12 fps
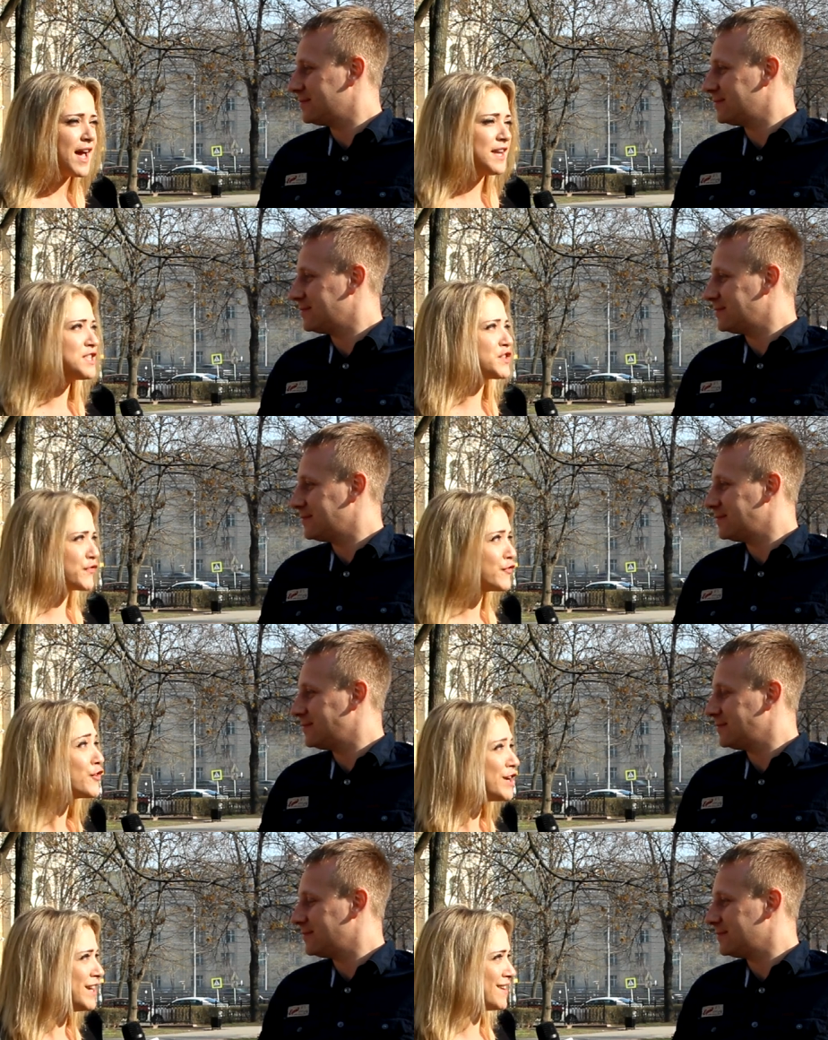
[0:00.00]
Speaker 1: and it's
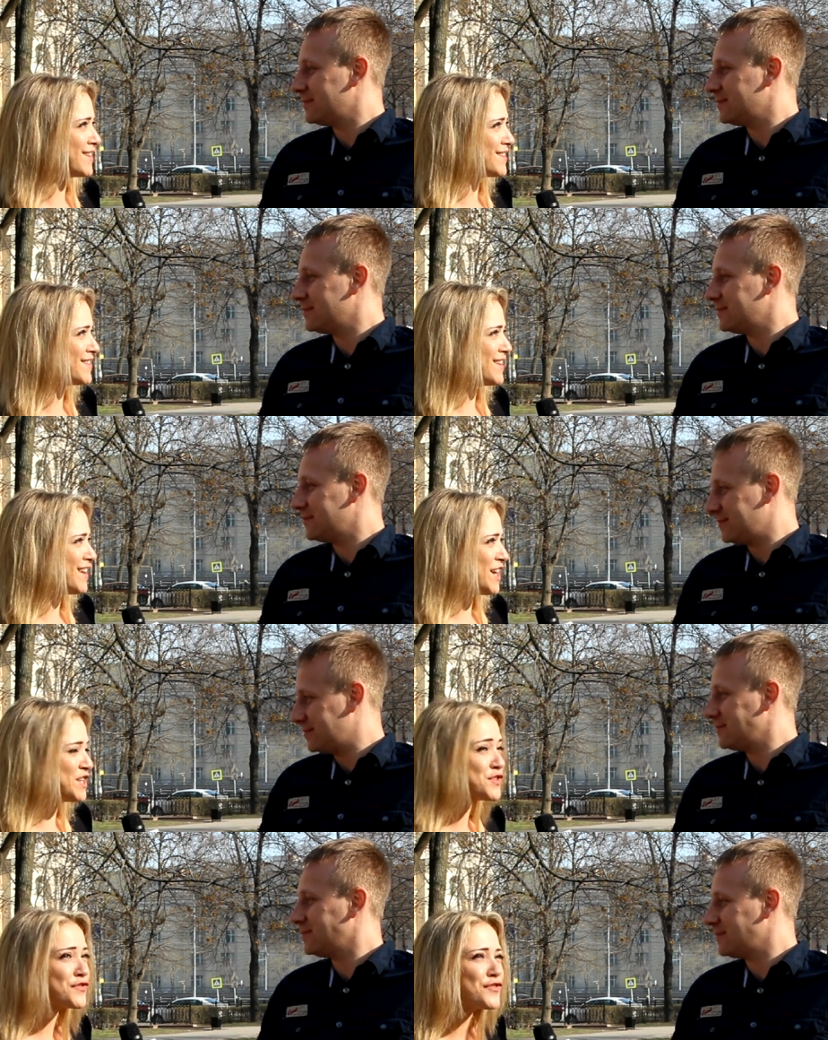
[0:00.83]
free
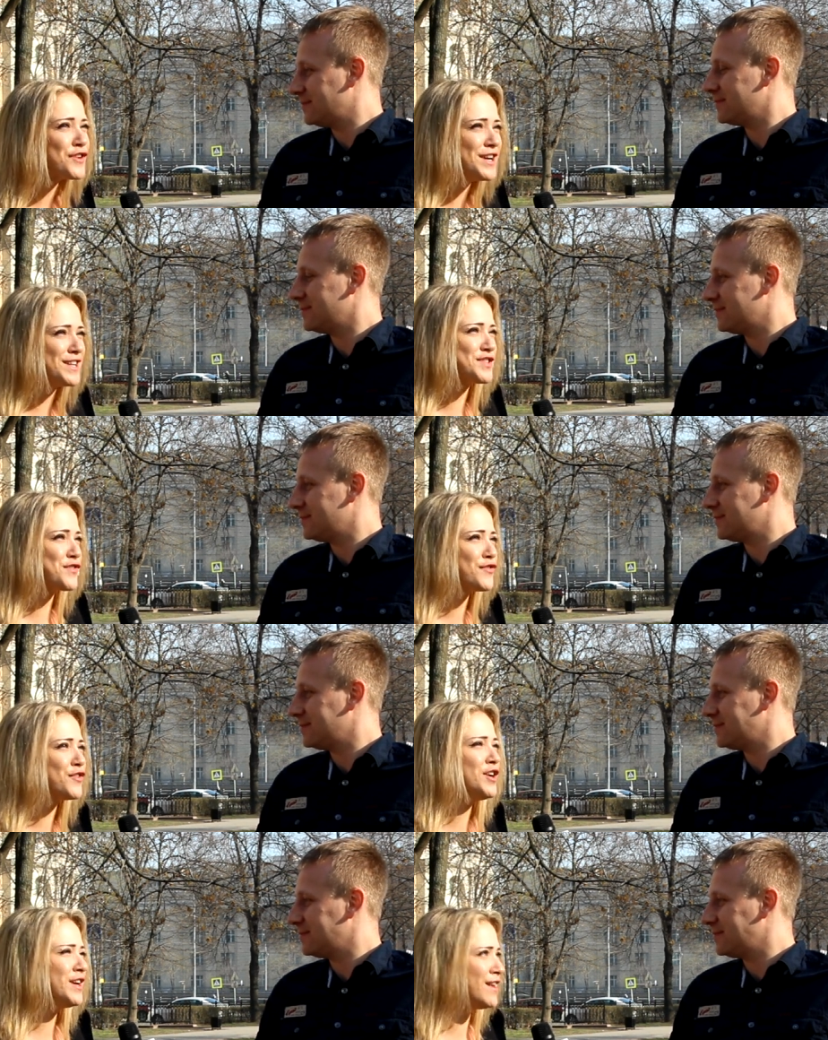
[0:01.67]
it's free, it's
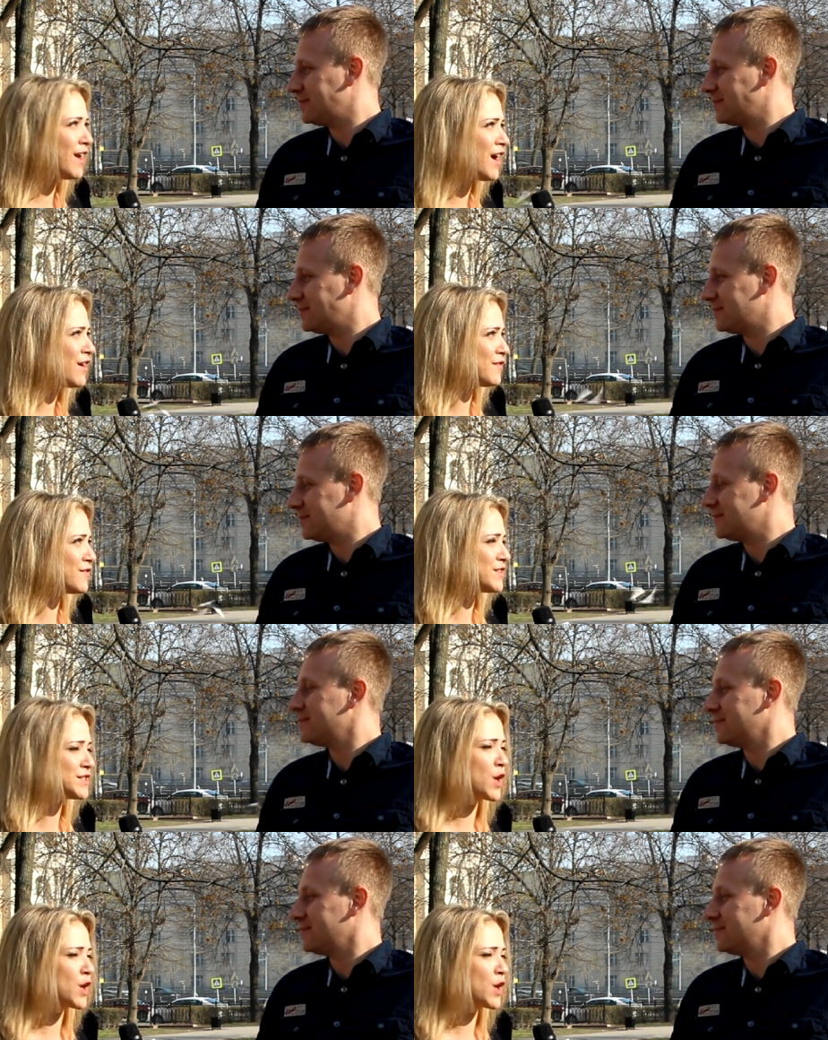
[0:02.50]
free love.